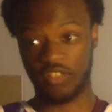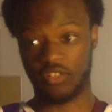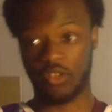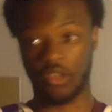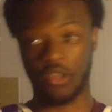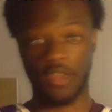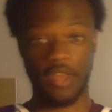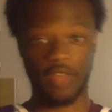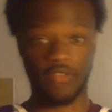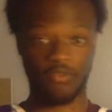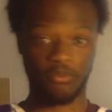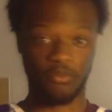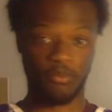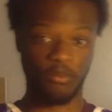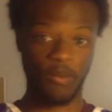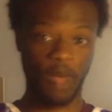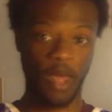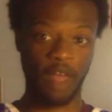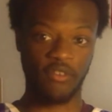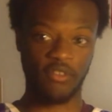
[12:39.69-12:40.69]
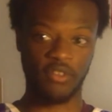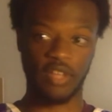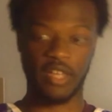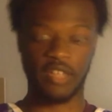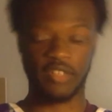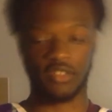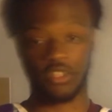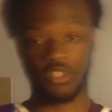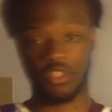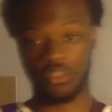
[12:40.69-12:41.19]
So after that,
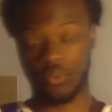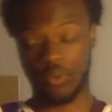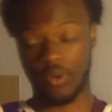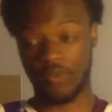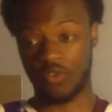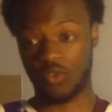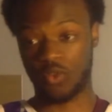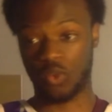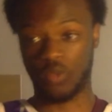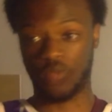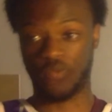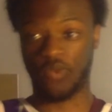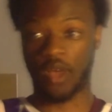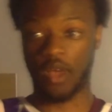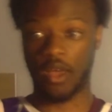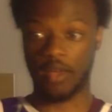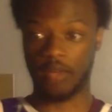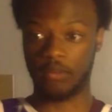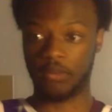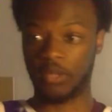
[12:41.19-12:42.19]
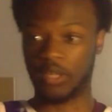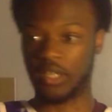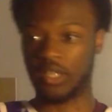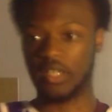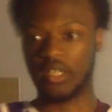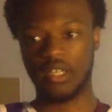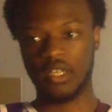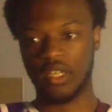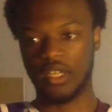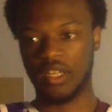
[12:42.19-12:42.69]
I started doing 25. But
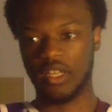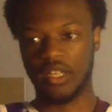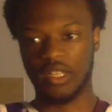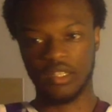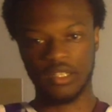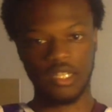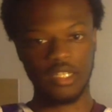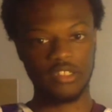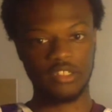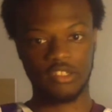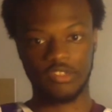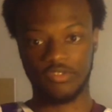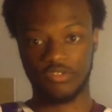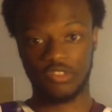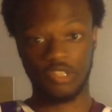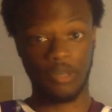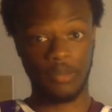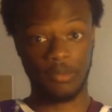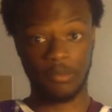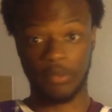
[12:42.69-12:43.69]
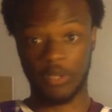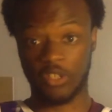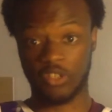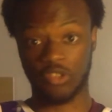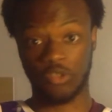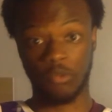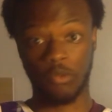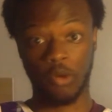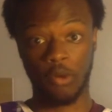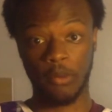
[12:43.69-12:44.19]
lots of
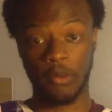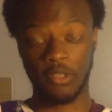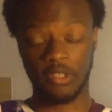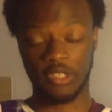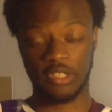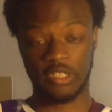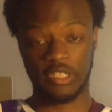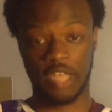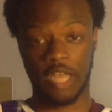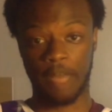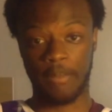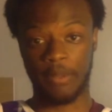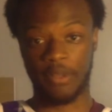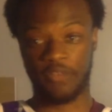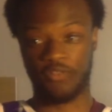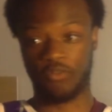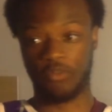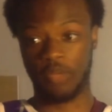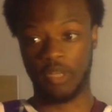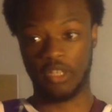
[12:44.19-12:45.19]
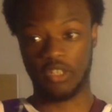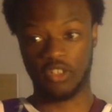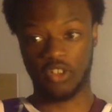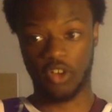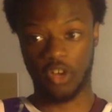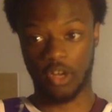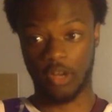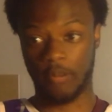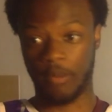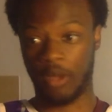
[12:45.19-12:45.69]
sub-special moments and topics for me to
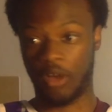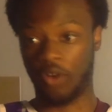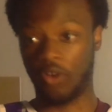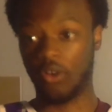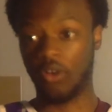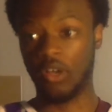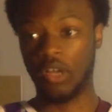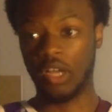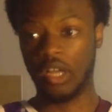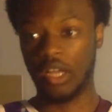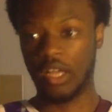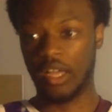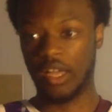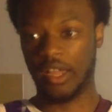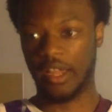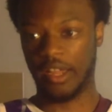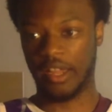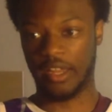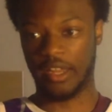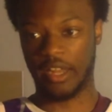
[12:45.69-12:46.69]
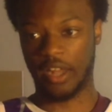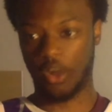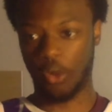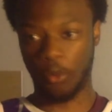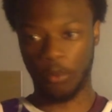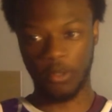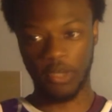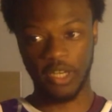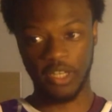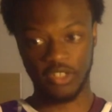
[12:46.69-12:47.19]
talk about. And I
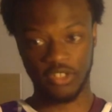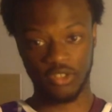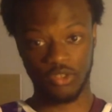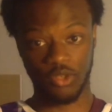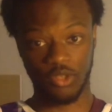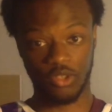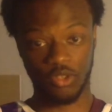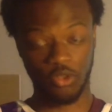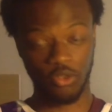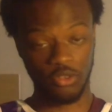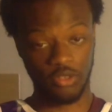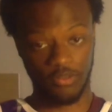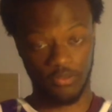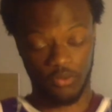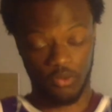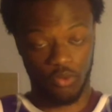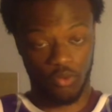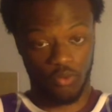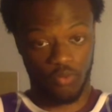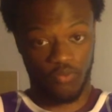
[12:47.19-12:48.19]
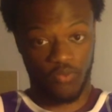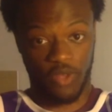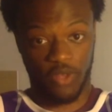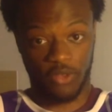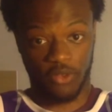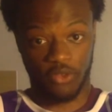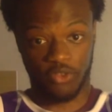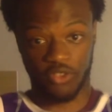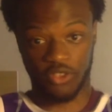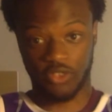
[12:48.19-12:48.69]
hope you guys enjoyed those, if you
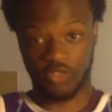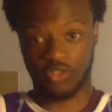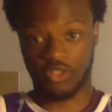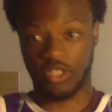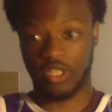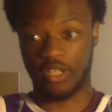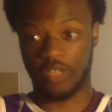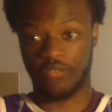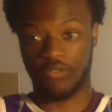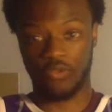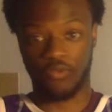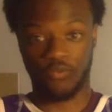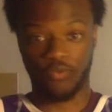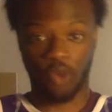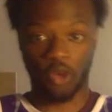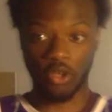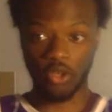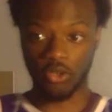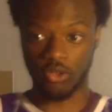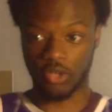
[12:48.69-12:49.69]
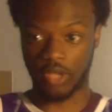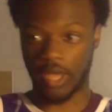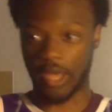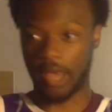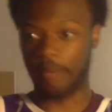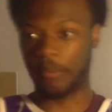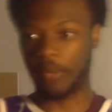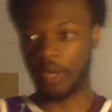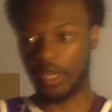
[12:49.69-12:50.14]
found those interesting, if you followed that.